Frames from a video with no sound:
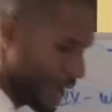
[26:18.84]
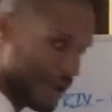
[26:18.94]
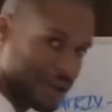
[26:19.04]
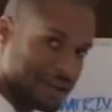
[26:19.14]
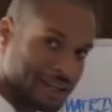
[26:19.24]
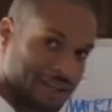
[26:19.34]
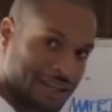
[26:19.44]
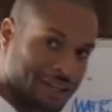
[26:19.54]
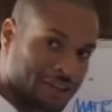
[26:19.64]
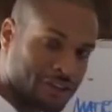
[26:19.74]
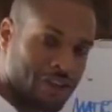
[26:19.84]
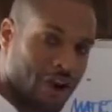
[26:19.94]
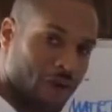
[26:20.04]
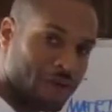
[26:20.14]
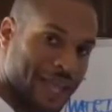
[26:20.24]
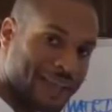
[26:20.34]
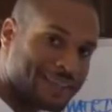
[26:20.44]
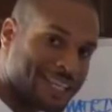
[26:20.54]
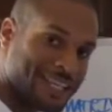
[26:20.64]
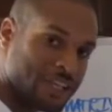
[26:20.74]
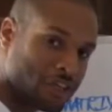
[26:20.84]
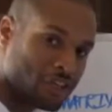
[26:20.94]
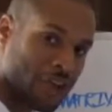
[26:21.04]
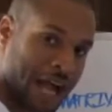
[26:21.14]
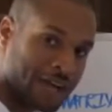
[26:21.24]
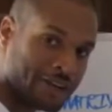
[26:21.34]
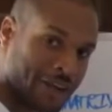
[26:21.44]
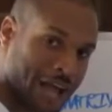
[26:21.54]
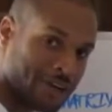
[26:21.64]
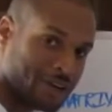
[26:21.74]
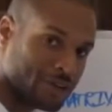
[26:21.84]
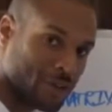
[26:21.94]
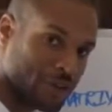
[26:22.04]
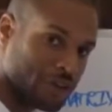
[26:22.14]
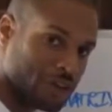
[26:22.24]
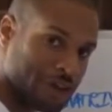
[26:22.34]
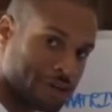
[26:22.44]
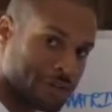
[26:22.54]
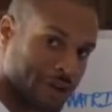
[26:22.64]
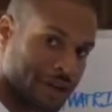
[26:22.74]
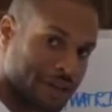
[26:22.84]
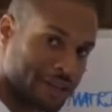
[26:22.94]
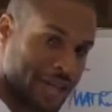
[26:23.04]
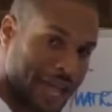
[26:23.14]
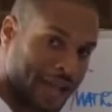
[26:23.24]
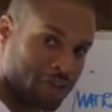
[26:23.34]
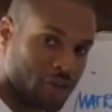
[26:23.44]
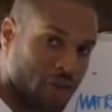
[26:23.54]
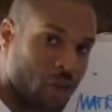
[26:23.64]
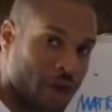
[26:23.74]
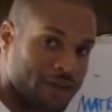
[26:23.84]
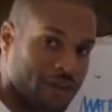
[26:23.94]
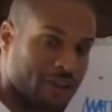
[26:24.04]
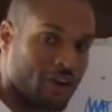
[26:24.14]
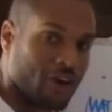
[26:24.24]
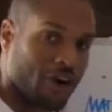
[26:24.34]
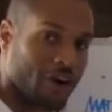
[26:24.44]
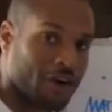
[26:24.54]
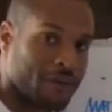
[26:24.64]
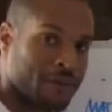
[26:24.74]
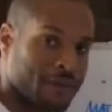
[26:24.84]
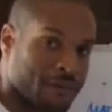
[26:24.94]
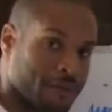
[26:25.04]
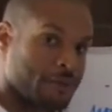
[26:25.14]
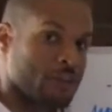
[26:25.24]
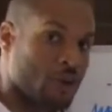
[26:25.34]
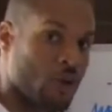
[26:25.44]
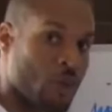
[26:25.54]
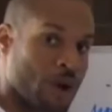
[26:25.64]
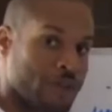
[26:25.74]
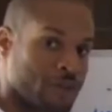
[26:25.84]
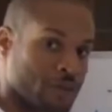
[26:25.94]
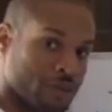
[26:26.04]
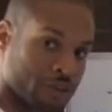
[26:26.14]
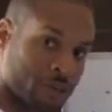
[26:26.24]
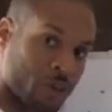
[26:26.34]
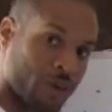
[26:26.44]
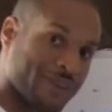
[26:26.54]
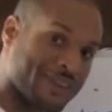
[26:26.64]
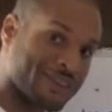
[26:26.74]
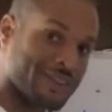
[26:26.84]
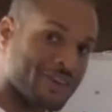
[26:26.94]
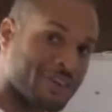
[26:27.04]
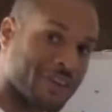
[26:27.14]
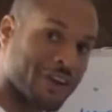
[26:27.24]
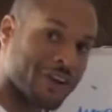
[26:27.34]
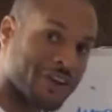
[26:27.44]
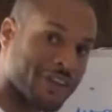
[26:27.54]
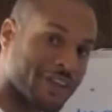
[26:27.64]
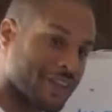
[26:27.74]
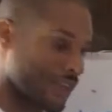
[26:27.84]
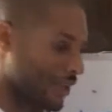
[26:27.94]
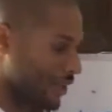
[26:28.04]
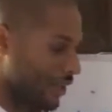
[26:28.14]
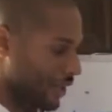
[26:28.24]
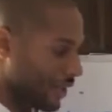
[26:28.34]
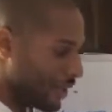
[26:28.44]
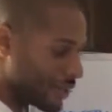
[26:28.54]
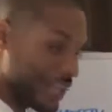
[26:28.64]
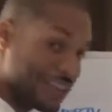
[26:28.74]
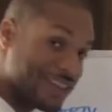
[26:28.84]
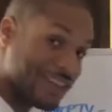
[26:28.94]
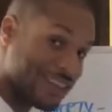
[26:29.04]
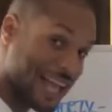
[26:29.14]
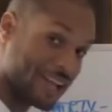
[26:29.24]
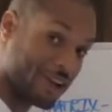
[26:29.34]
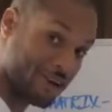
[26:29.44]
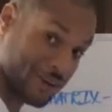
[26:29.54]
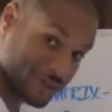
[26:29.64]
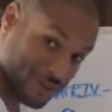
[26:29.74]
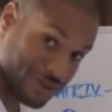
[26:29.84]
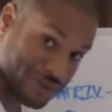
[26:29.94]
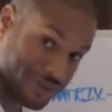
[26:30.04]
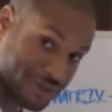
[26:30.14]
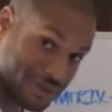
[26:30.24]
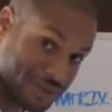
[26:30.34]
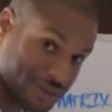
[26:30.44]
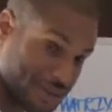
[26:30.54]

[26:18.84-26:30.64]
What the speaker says: And it's known that these chakras, when you're in front of the actual ones here on Earth, the physical ones, which are more in the center of the Earth, they look like crystals.